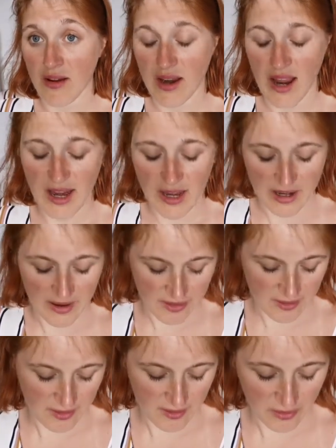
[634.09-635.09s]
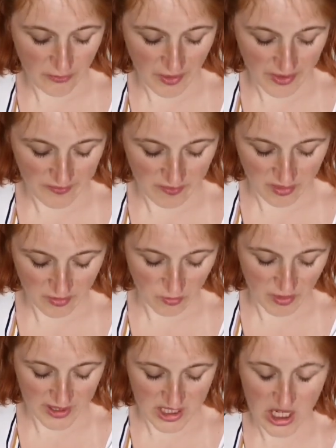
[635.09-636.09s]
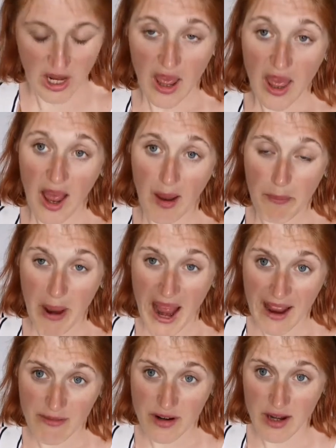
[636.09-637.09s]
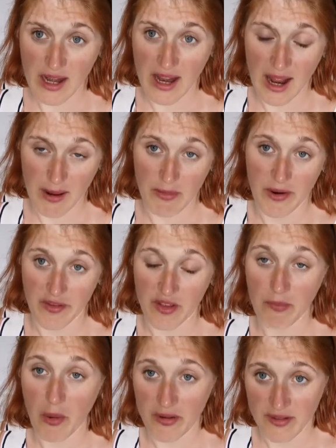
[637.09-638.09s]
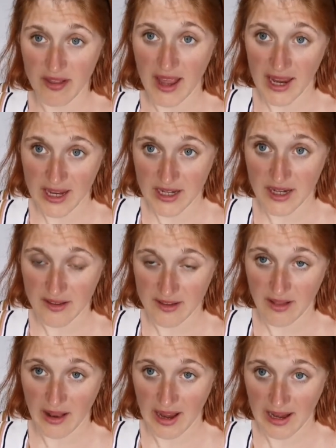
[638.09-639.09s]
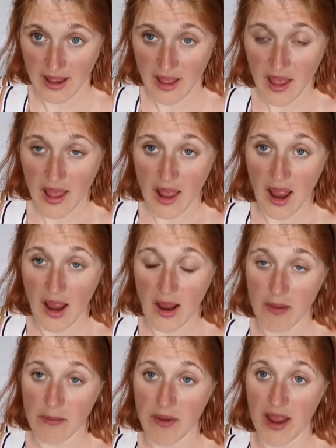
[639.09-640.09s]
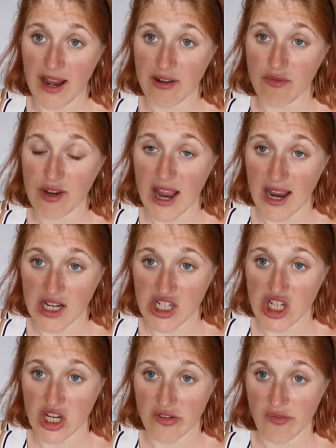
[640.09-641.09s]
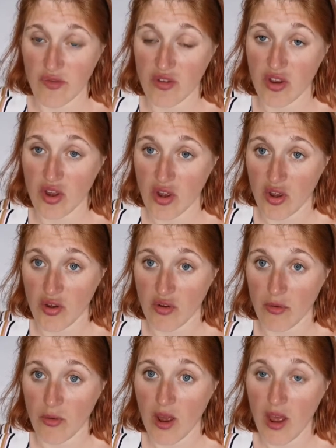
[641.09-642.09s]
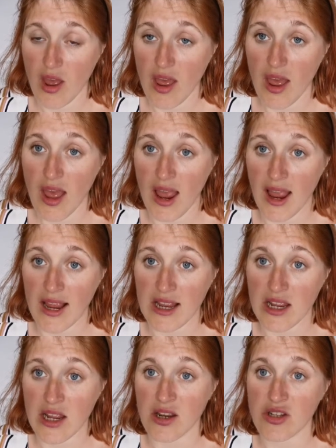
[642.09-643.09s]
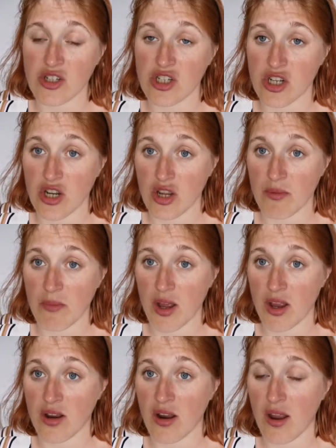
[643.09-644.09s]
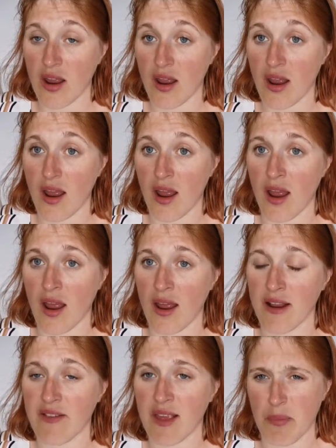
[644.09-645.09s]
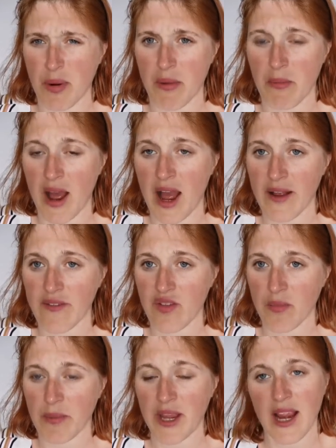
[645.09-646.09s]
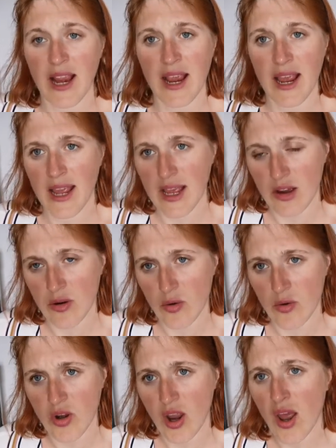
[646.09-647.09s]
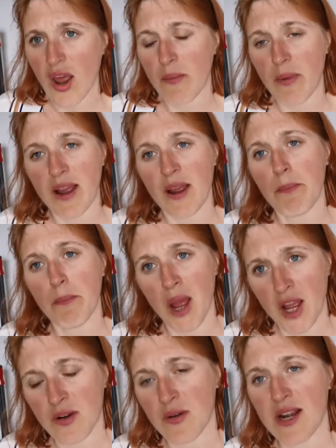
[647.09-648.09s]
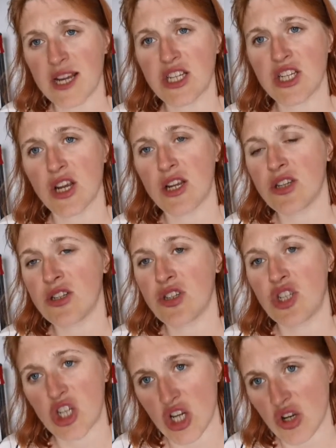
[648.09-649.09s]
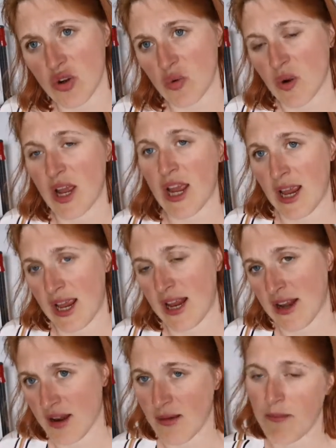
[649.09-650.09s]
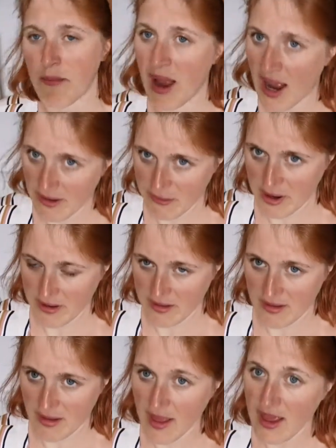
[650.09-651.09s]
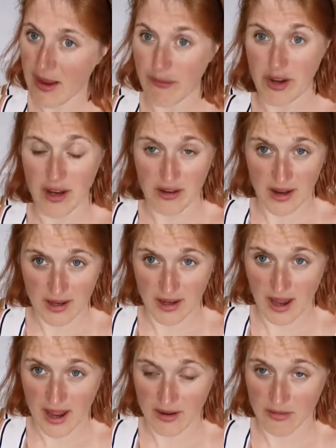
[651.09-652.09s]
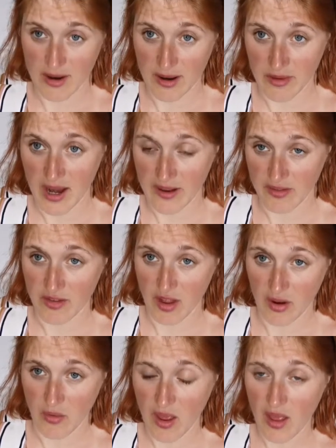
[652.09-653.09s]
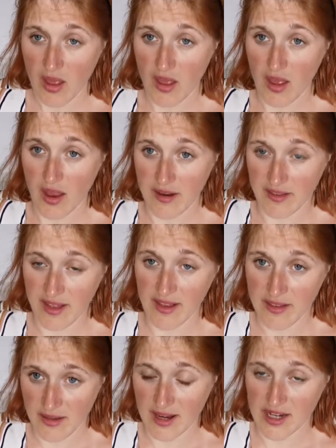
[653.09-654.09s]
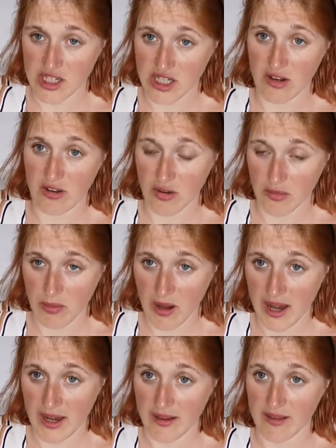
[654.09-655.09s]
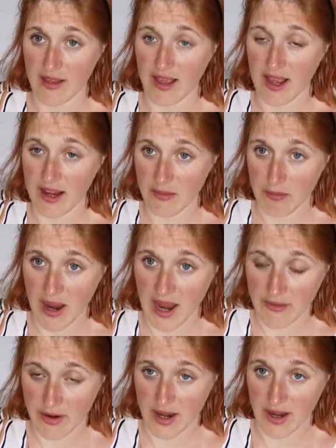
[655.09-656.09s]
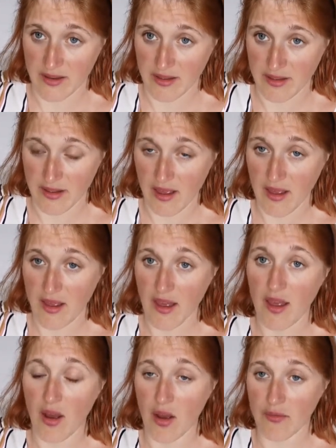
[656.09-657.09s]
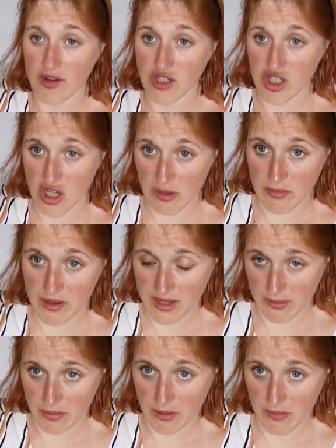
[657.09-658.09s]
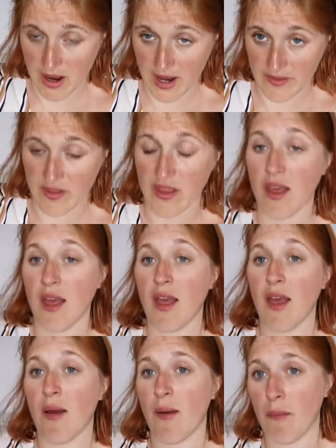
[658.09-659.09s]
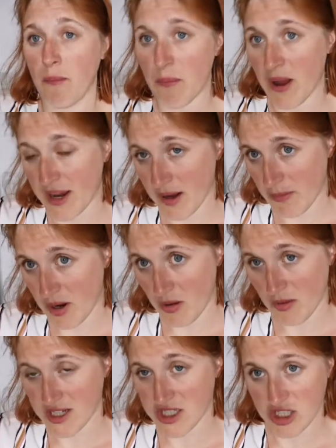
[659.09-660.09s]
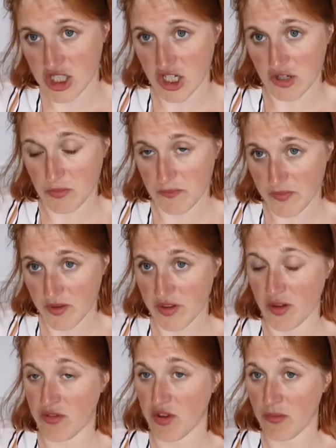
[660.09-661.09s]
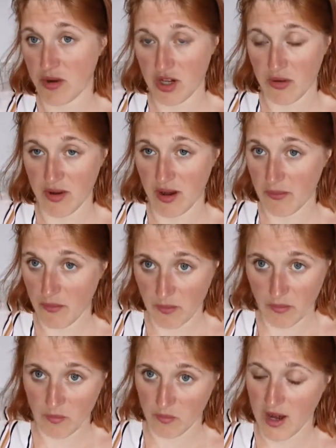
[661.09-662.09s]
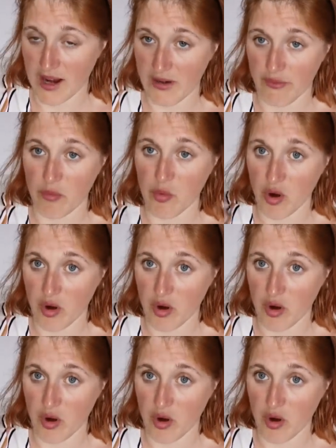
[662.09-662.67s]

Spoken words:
Okay, and this is an event which apparently happened spontaneously in reaction to a German diplomat being killed by a Polish Jew in Paris, if you can get your head around that. So an assassination took place in Paris of a German diplomat by a Polish Jew. So somebody who had kind of